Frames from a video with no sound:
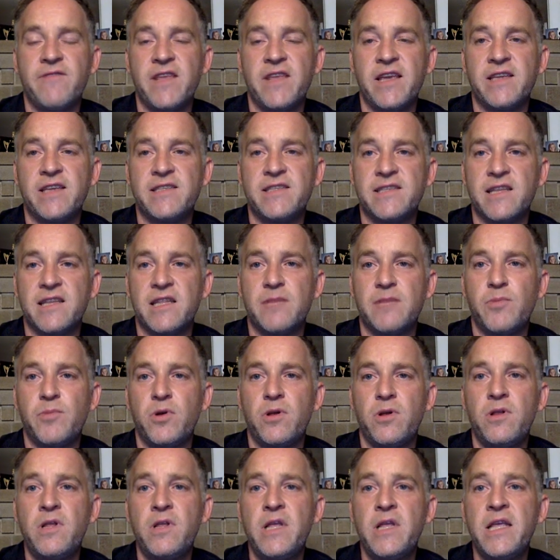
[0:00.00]

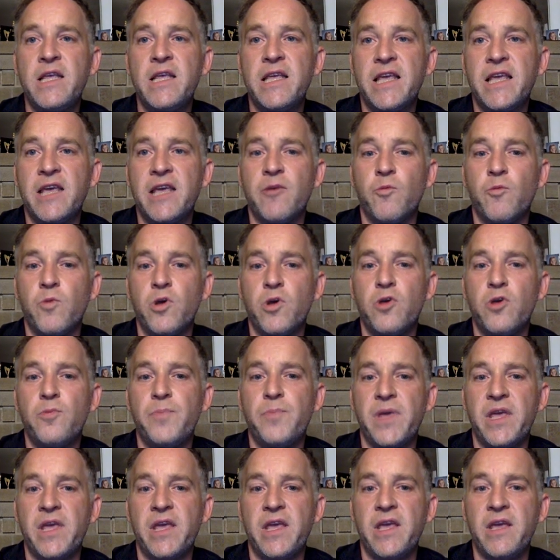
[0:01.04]
syllable, it will
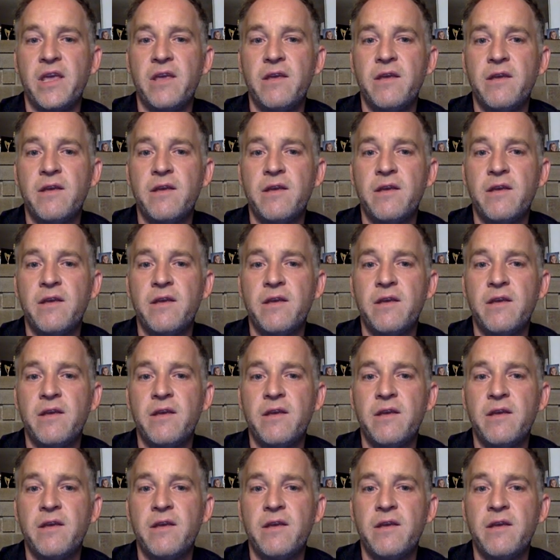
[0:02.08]
be